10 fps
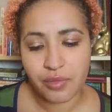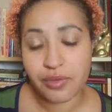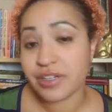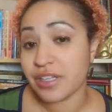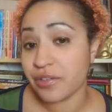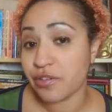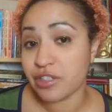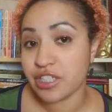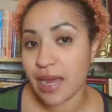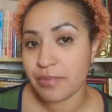we're in the
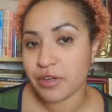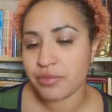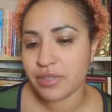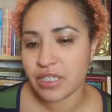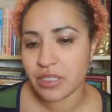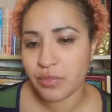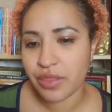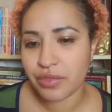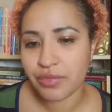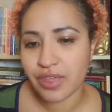first chapter we
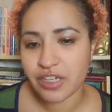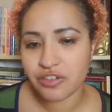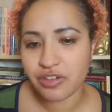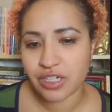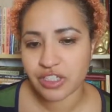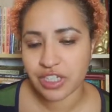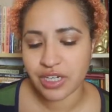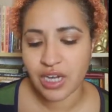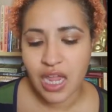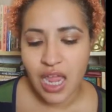went through the introduction